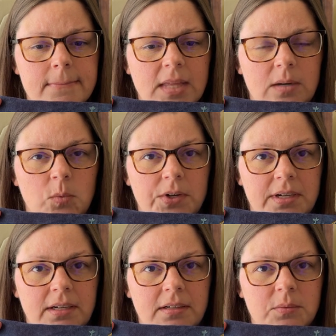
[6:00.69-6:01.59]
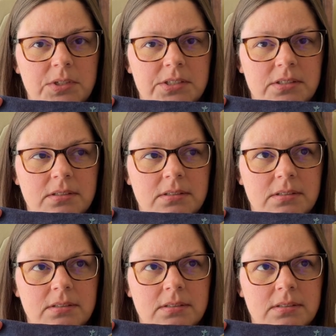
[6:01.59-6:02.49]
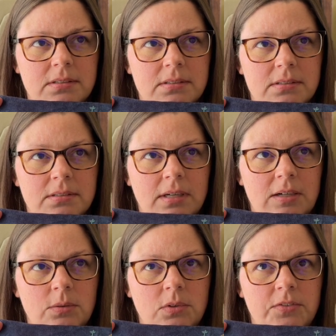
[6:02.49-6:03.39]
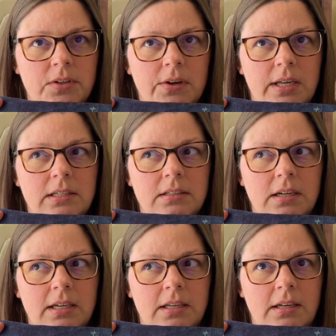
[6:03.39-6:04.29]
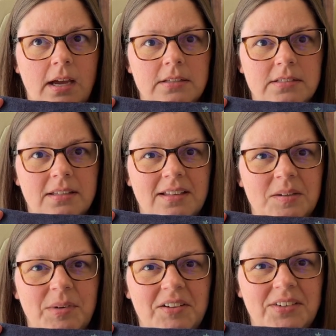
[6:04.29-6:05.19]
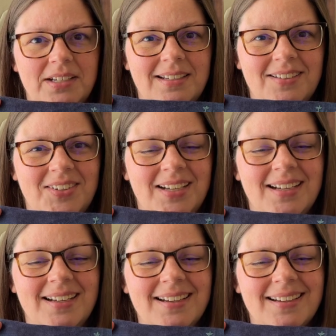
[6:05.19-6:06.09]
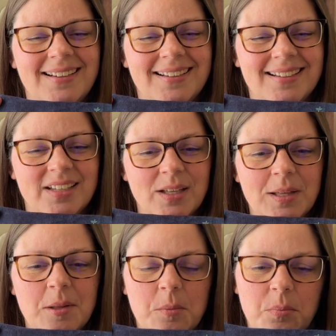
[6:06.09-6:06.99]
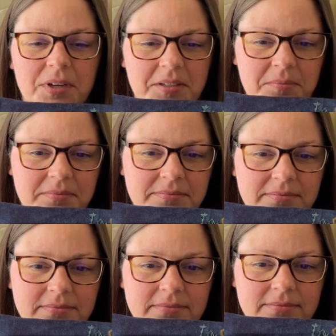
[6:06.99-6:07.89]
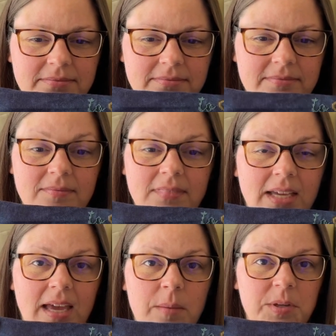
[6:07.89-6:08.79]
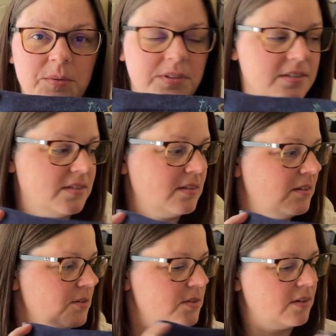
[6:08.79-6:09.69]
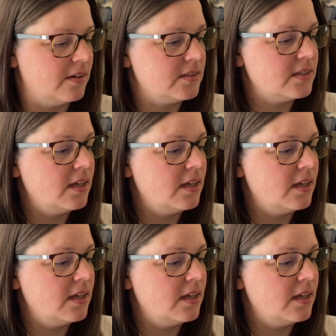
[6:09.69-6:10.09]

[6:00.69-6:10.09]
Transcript: and work on it, which I don't know if there are any that I cannot say that about right now. But happy with this little start.